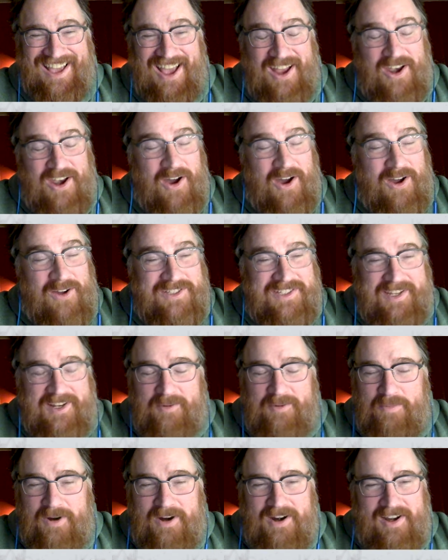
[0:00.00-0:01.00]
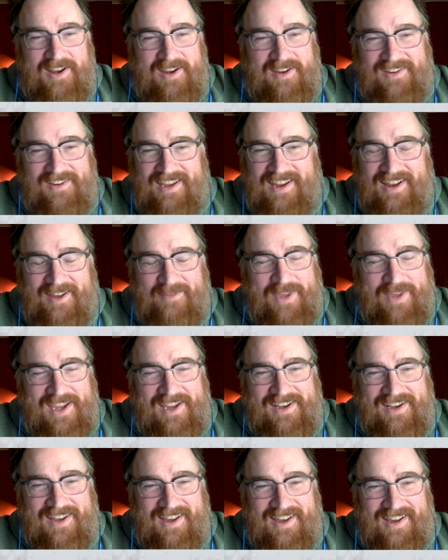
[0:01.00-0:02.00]
No, it was dinner party, and I
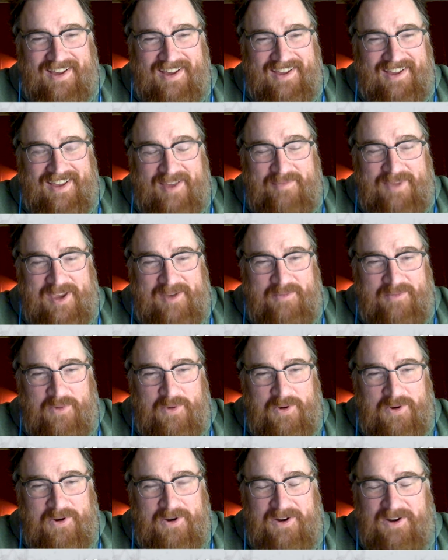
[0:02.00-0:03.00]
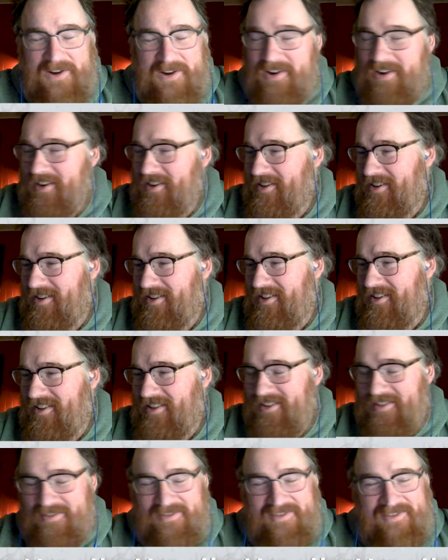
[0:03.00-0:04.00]
made more
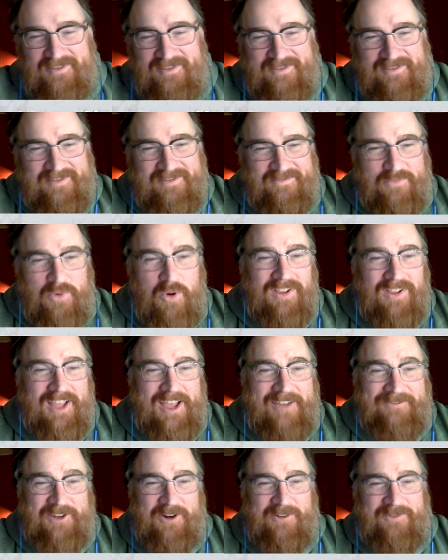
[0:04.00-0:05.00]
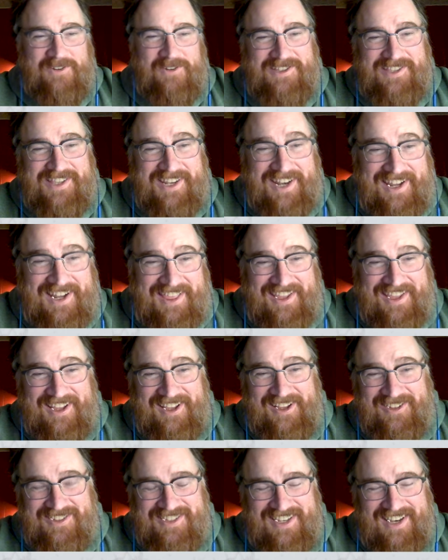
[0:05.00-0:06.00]
leftovers than anything
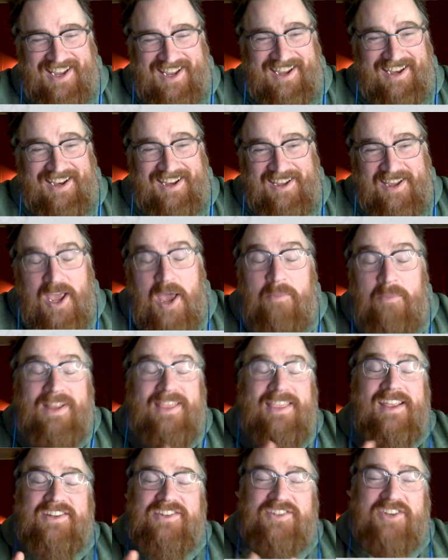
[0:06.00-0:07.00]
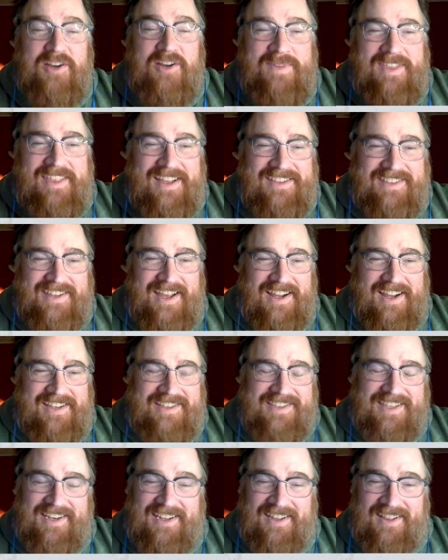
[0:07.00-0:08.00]
else tonight. But they assured me that's not
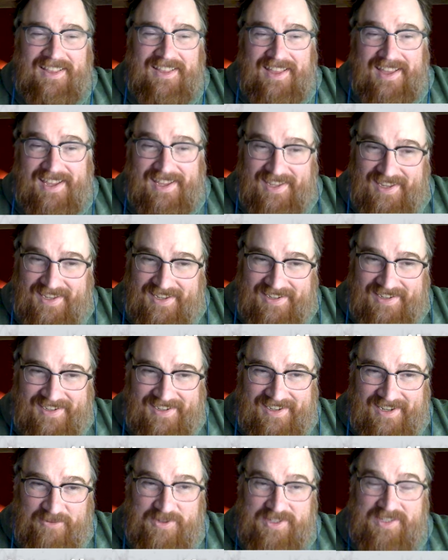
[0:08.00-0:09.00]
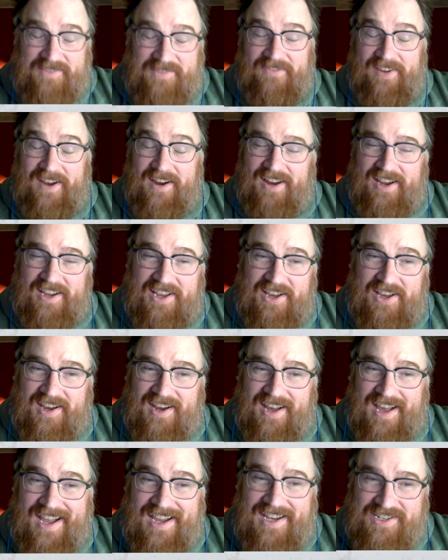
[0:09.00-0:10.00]
because they didn't like it. It was very good.
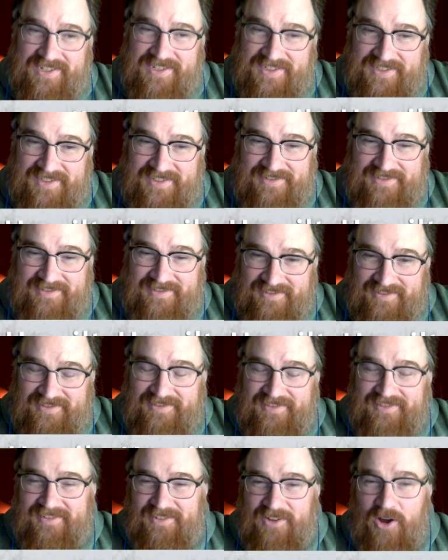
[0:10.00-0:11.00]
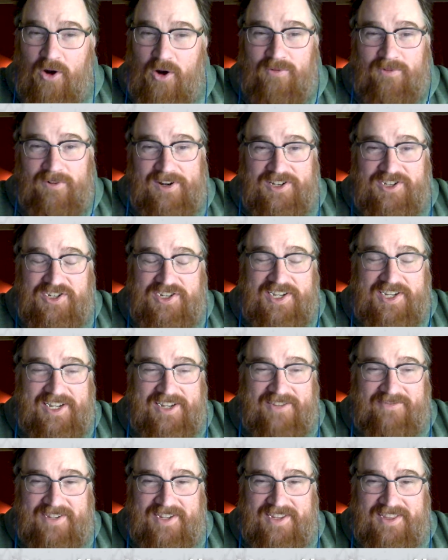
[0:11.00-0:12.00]
I just
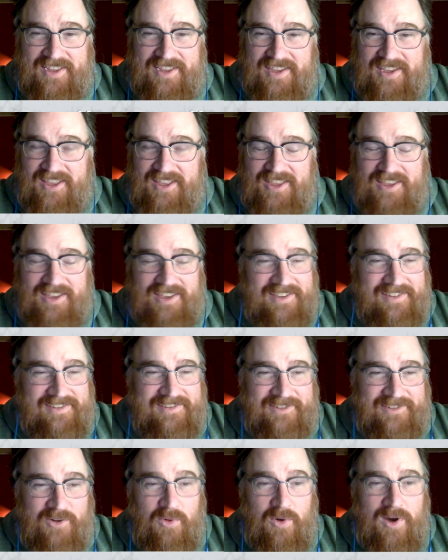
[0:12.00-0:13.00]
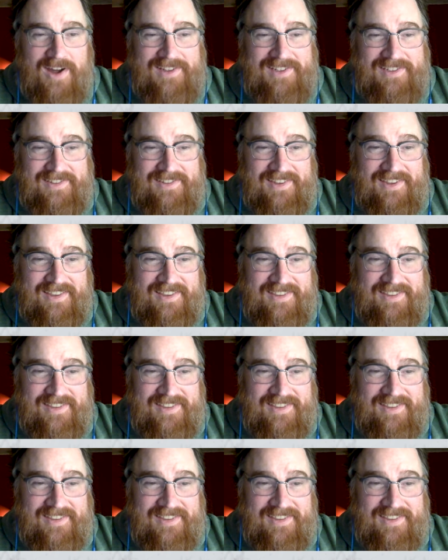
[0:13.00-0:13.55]
overachieved in the quantity